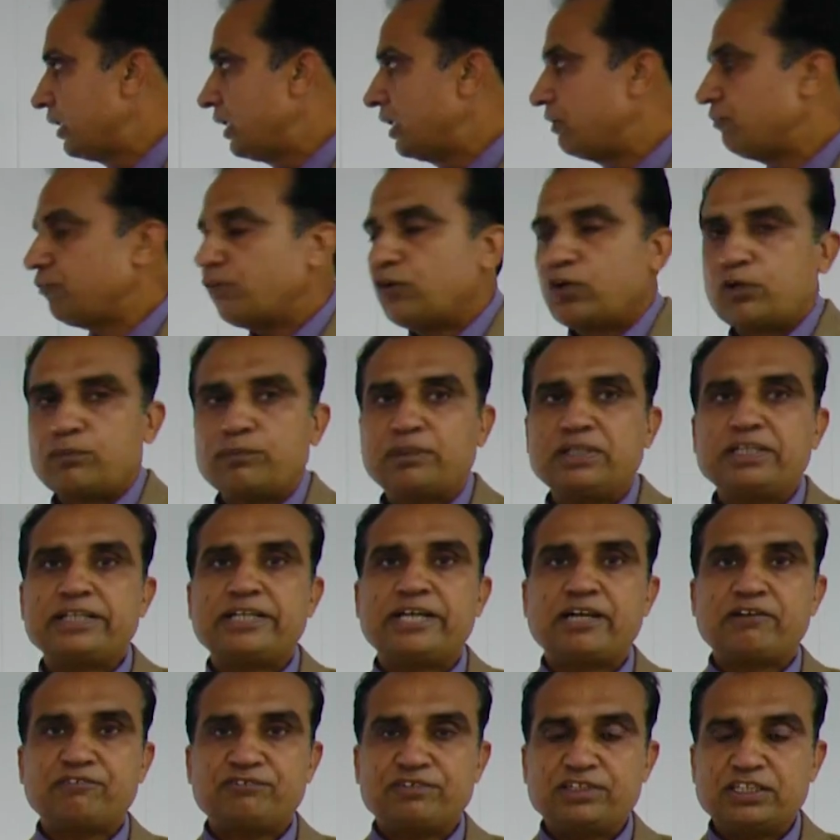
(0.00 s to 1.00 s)
A formal
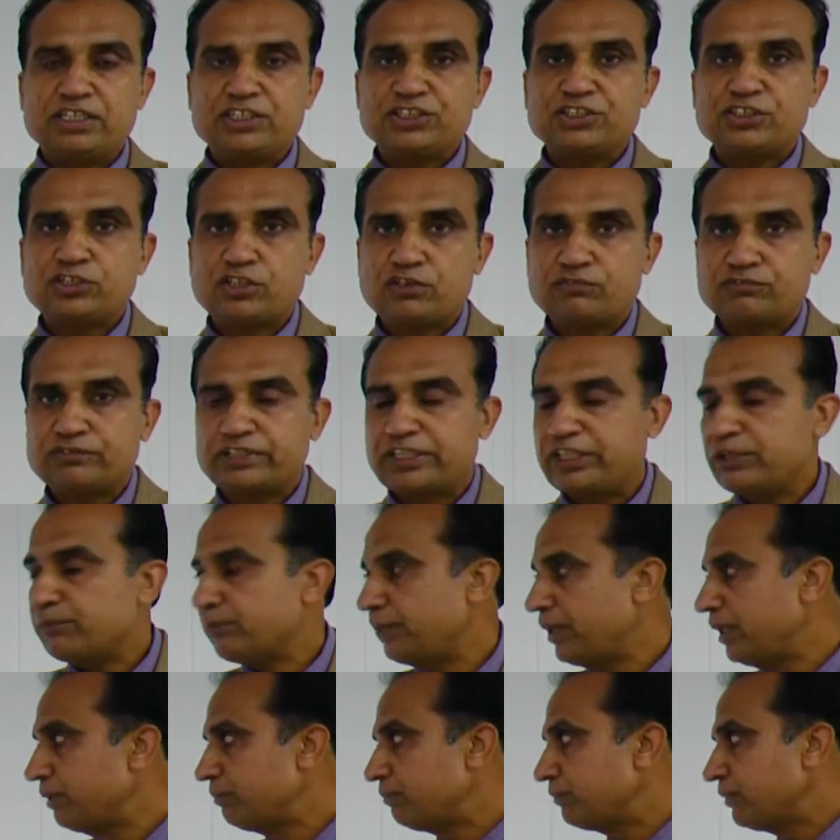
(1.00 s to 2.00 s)
definition of K
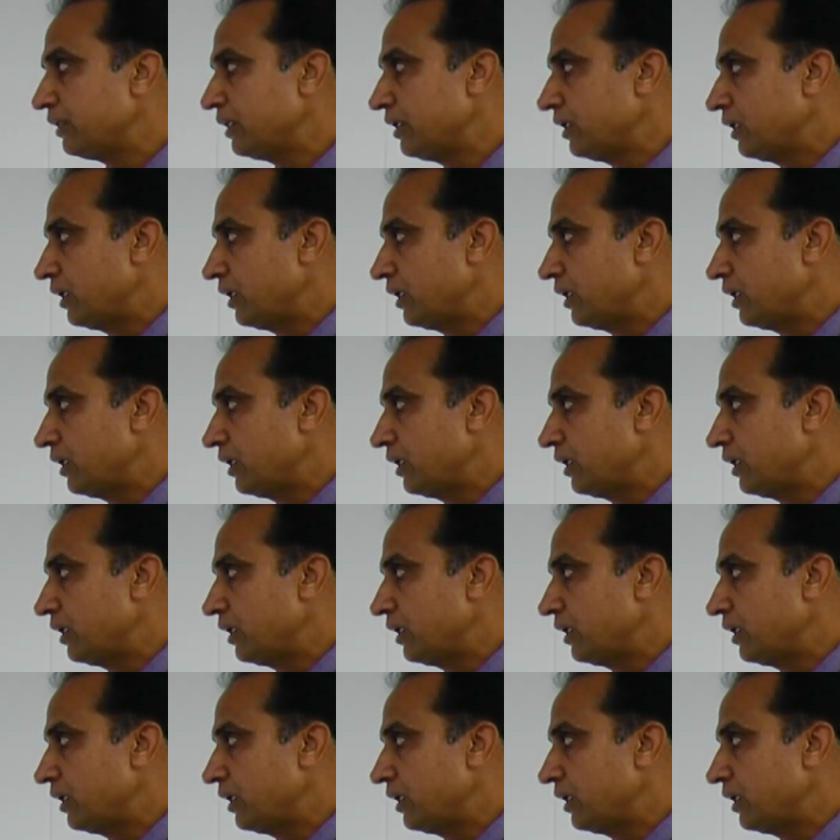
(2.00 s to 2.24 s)
map.